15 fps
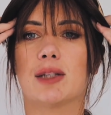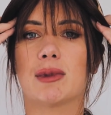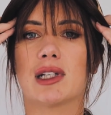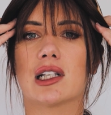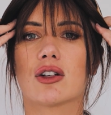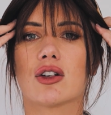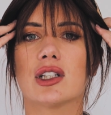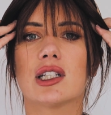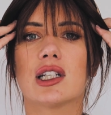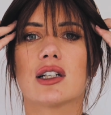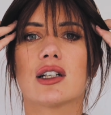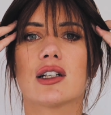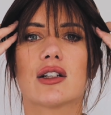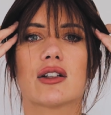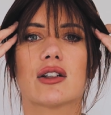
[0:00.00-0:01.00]
in the middle of cutting it,
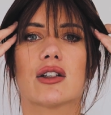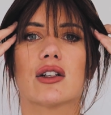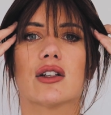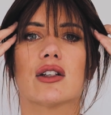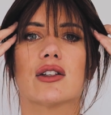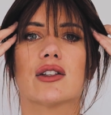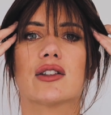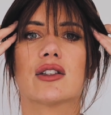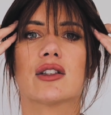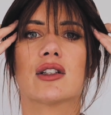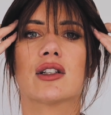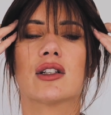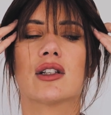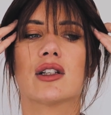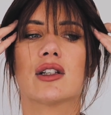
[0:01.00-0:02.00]
because
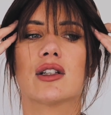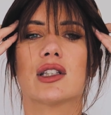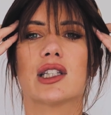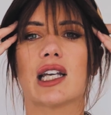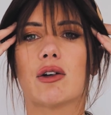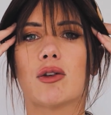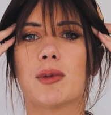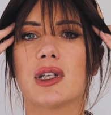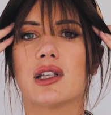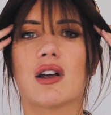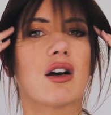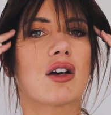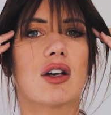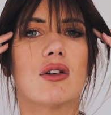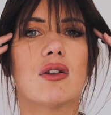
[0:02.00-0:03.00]
that would be
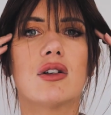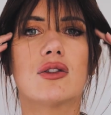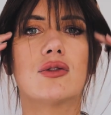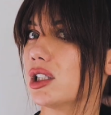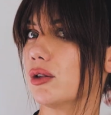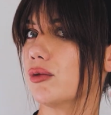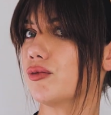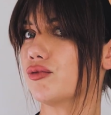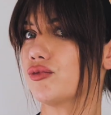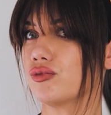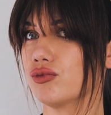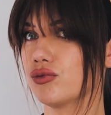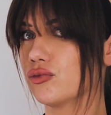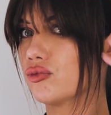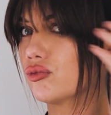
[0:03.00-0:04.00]
not cool. So
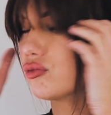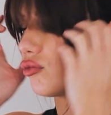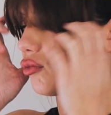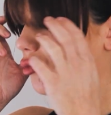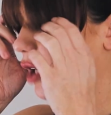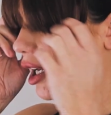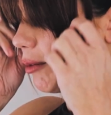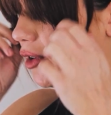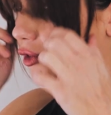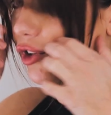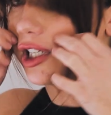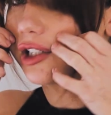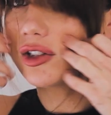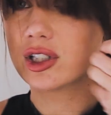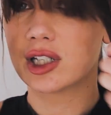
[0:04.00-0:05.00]
I have my
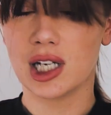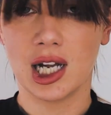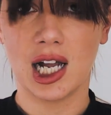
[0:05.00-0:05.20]
fringe.